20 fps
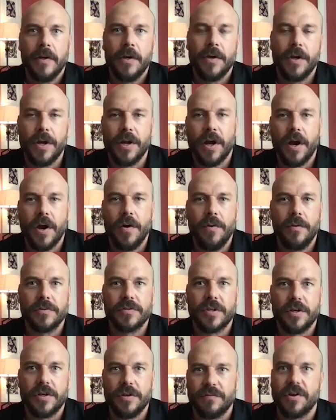You know,
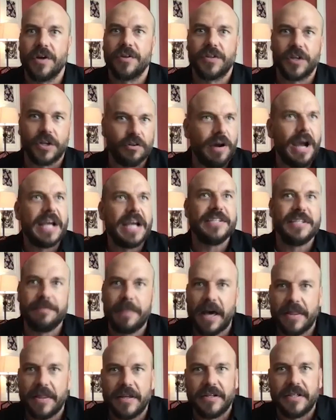so you've got the crazy
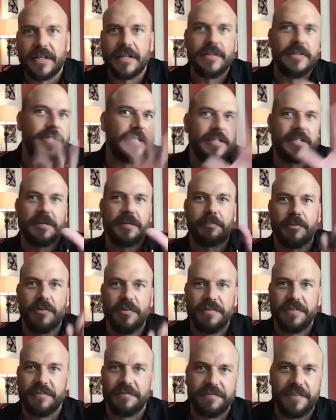mother, the
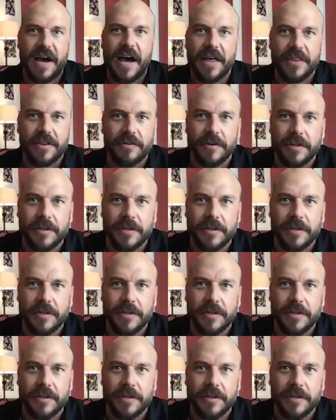disapproving father,